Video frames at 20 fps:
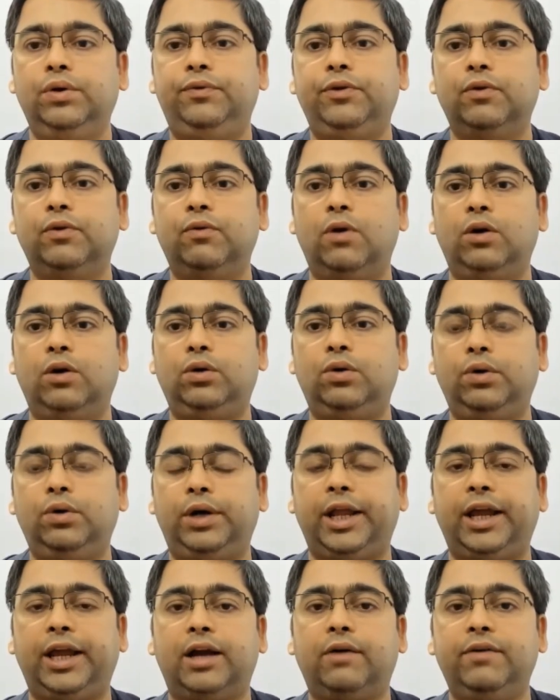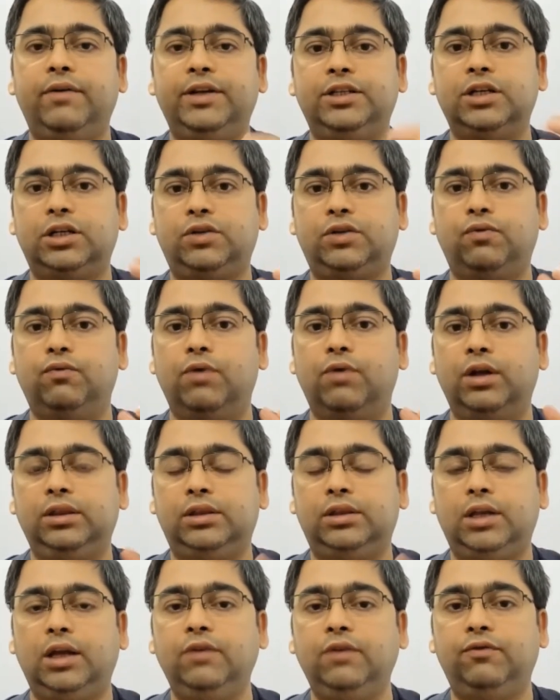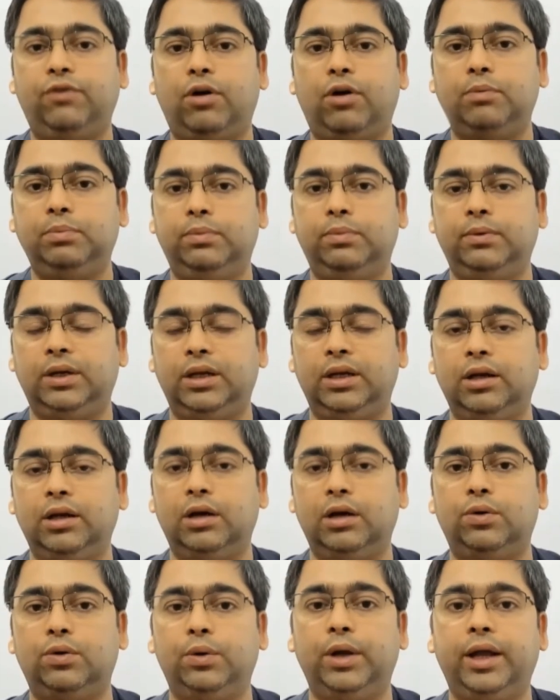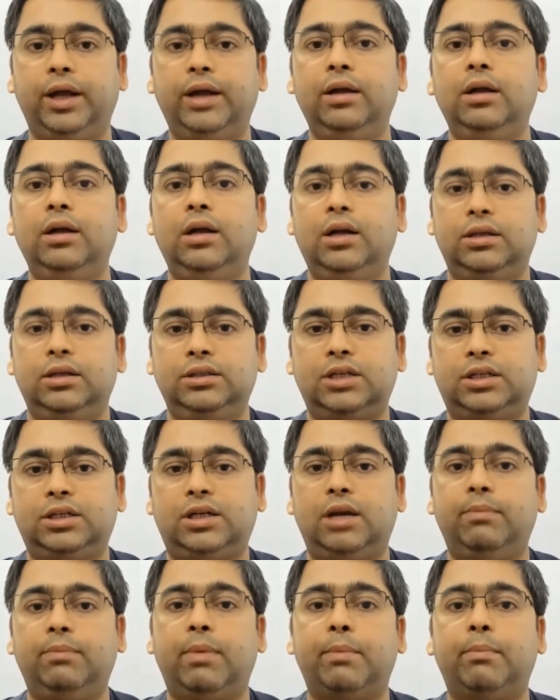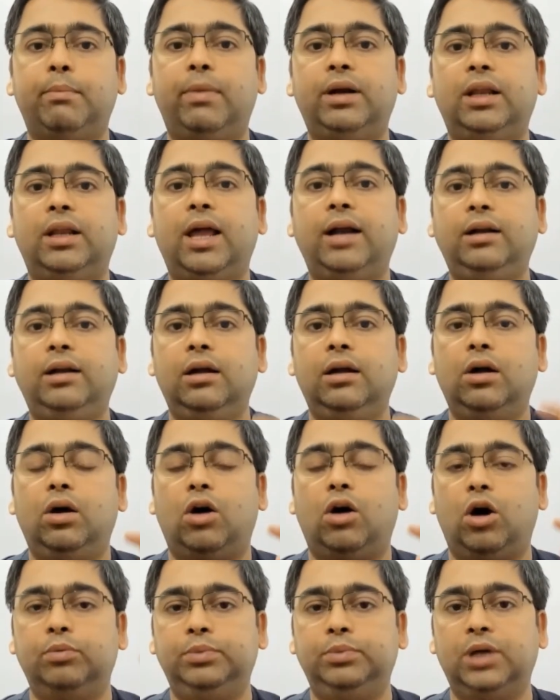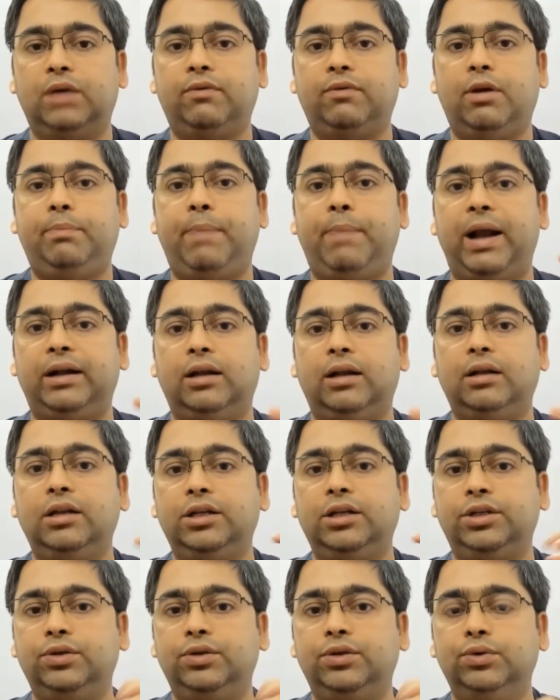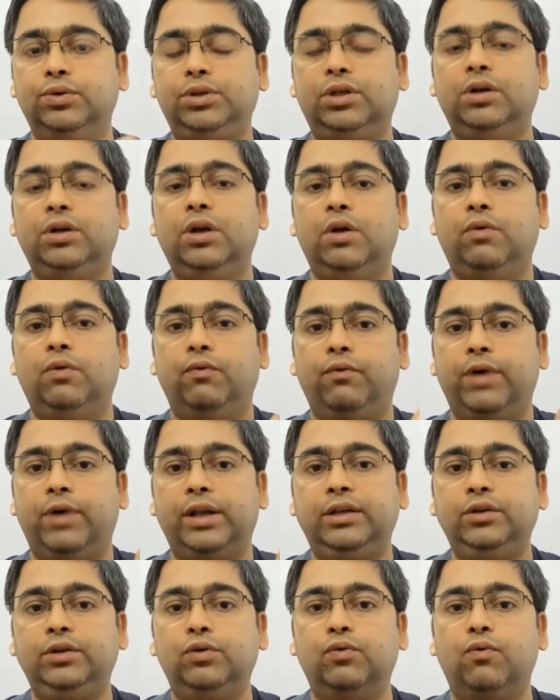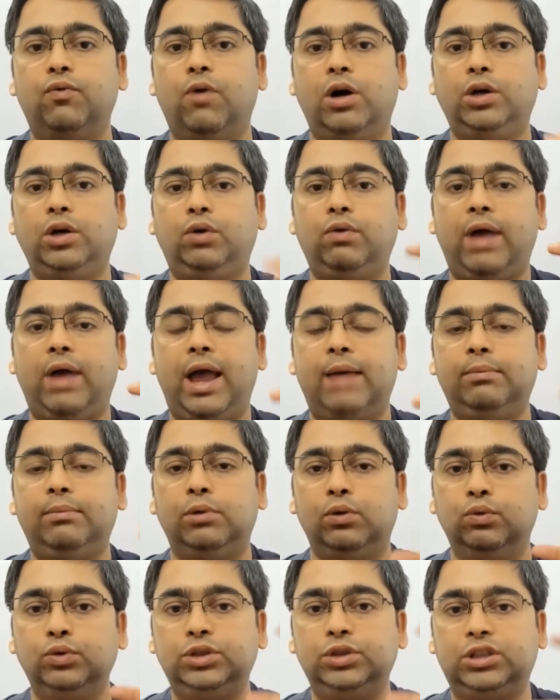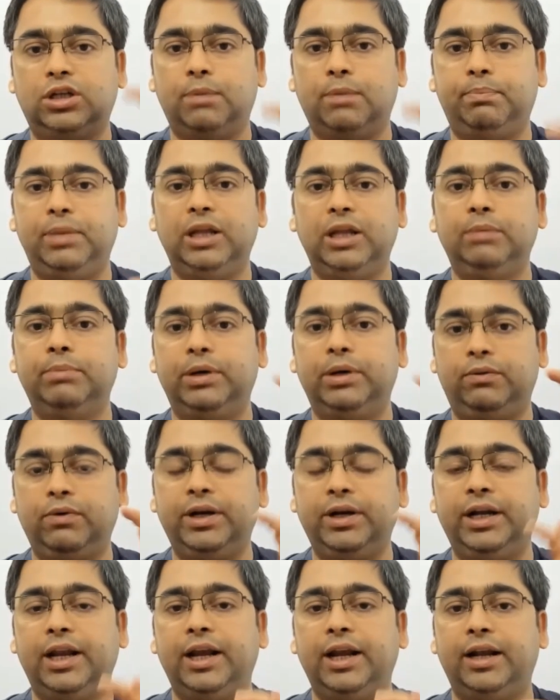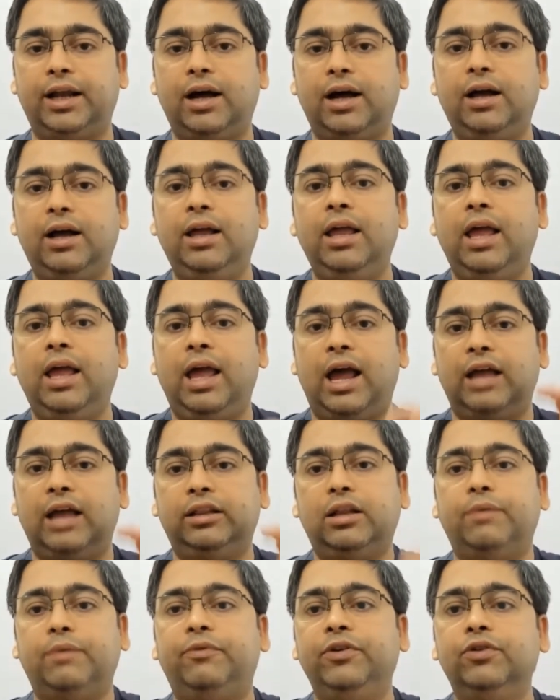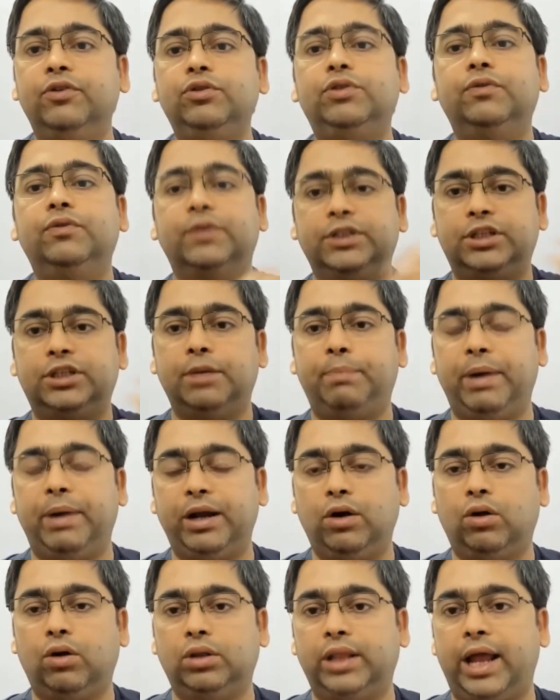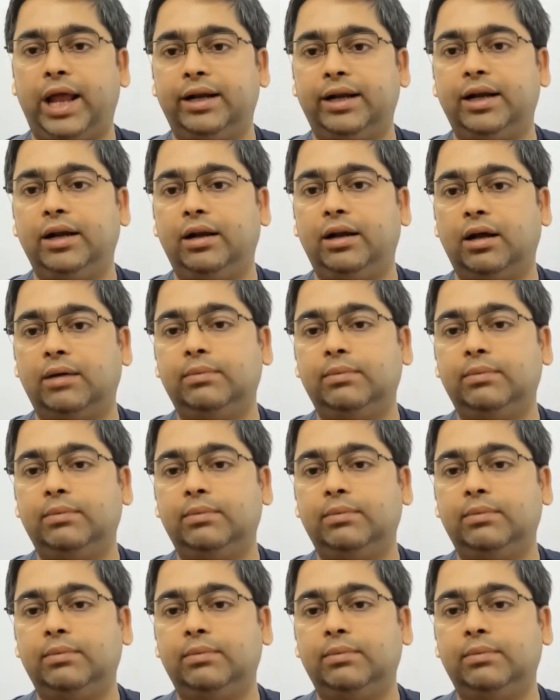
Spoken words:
you want to take away just one thing from here today, just remember that observer pattern is used when you want to have loose coupling between data and the views which depend on that data.